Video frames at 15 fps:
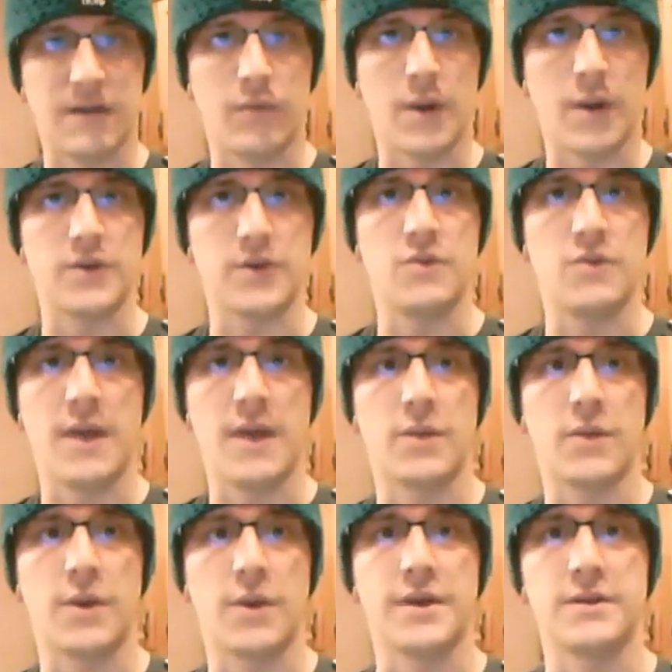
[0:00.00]
what you
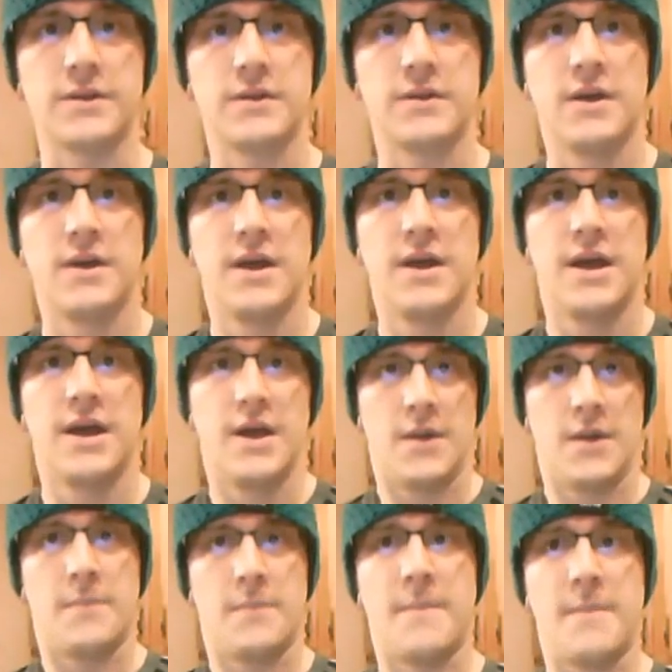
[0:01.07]
might want to
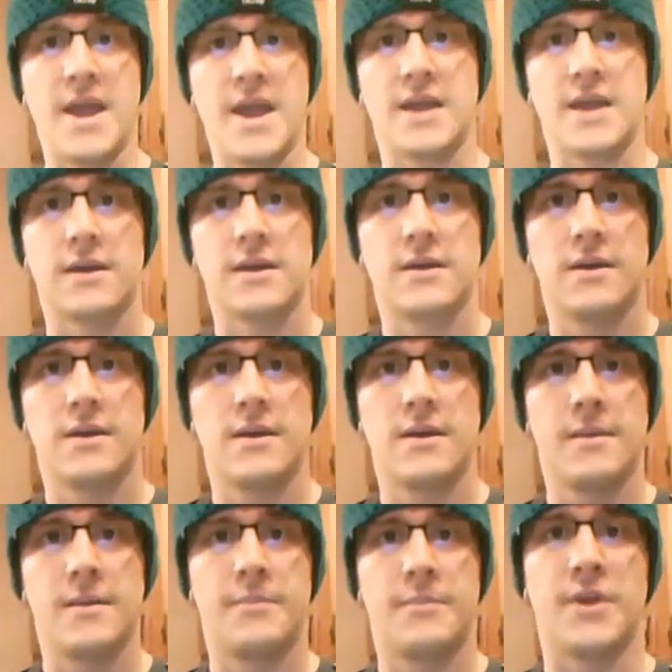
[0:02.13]
make,
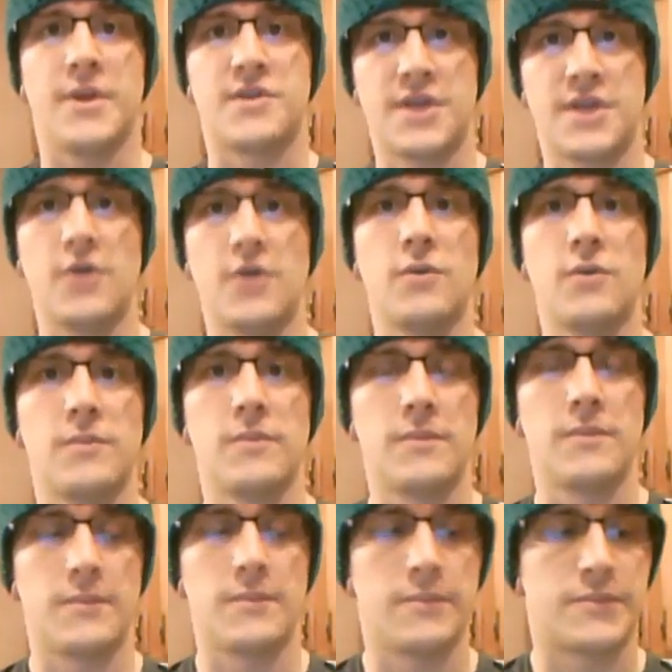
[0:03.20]
but still
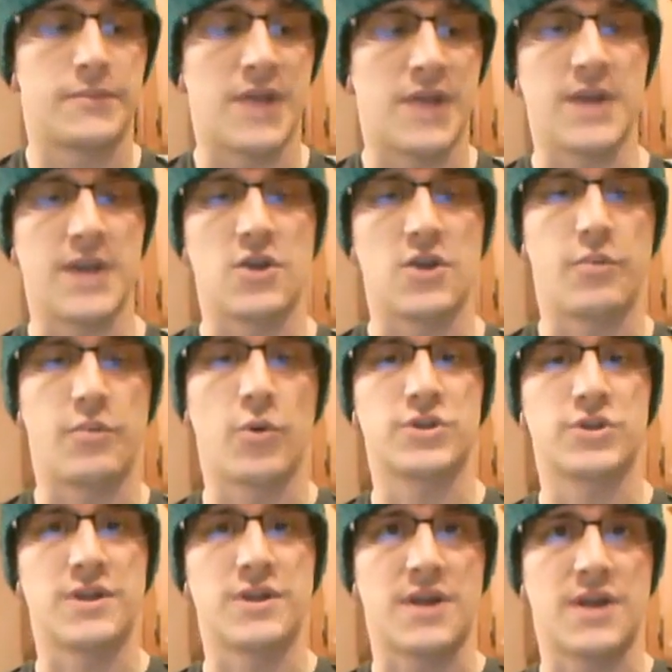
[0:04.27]
take your
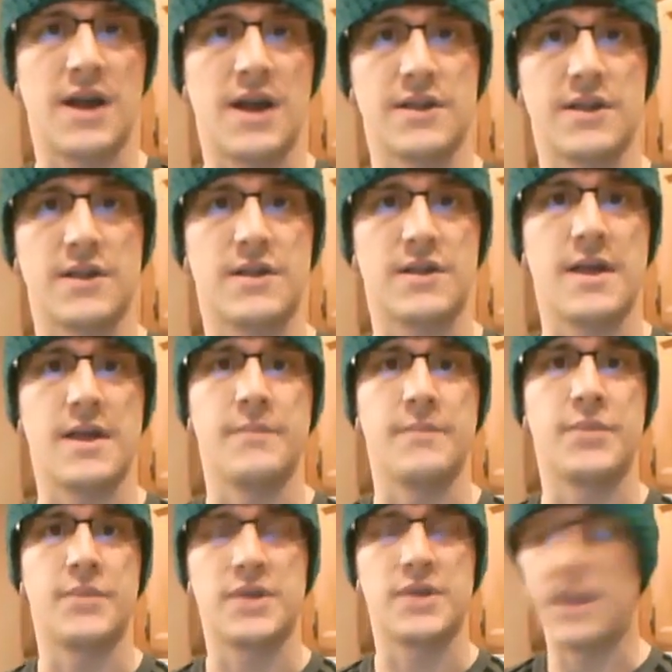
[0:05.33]
portion sizes
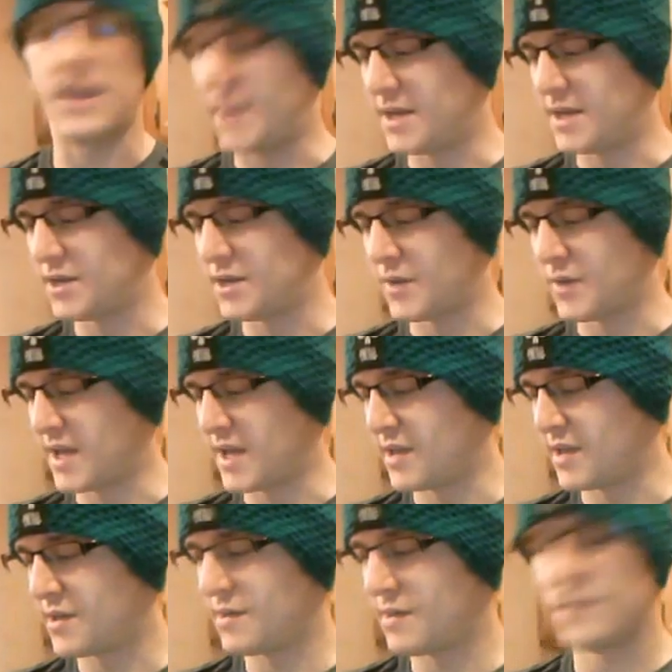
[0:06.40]
and put them into
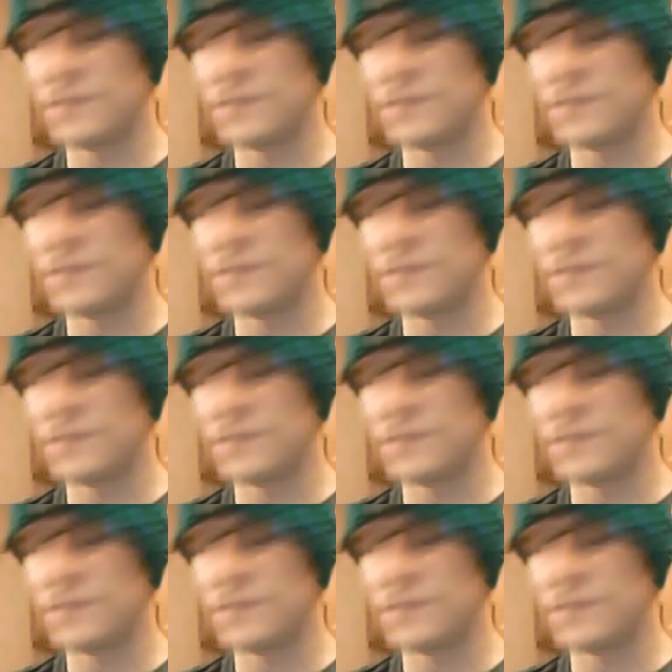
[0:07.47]
these